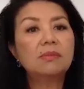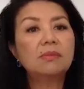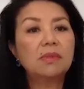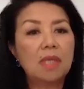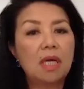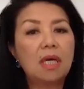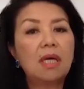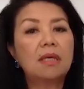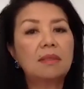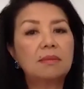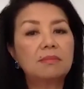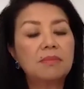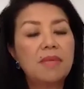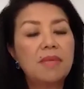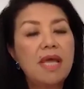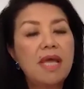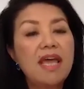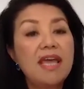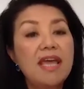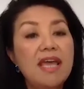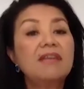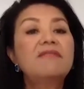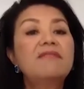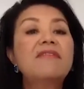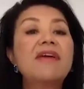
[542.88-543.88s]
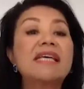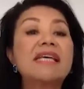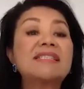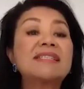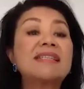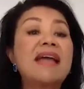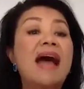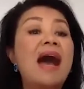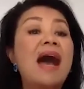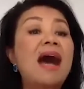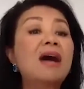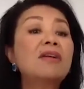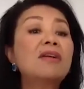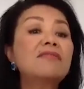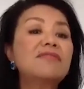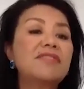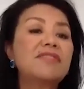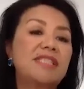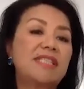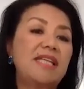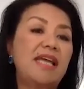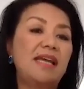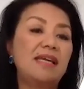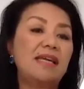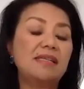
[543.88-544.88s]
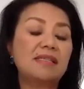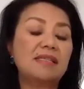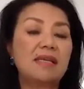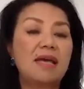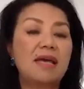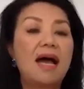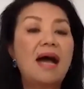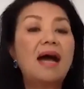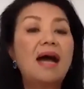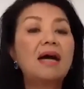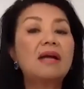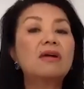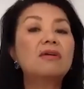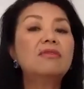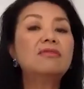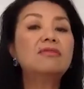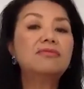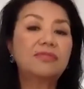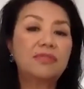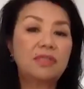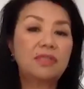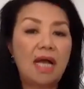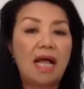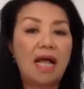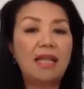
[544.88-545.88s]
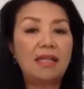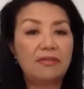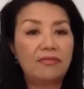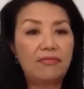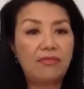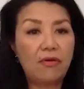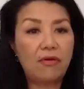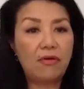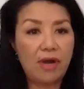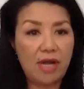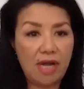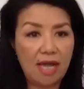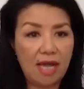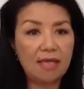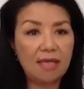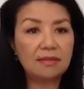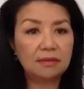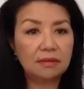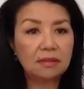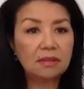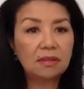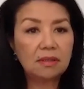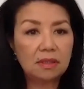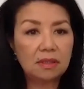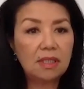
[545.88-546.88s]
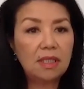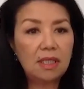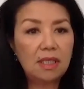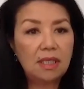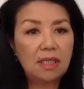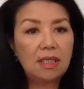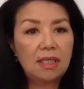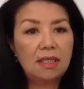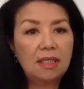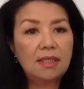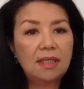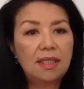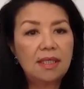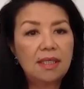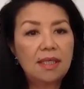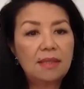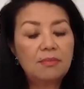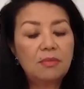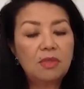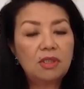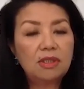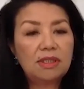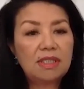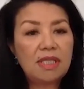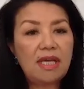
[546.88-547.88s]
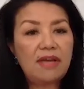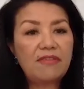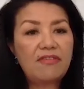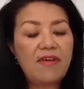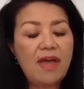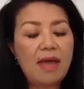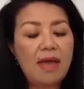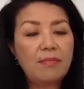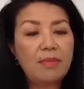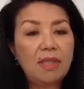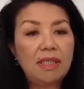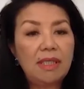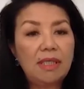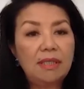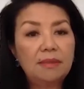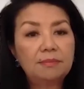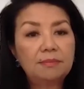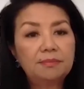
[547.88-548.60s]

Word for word: um, invest out of state, out of California, multifamily.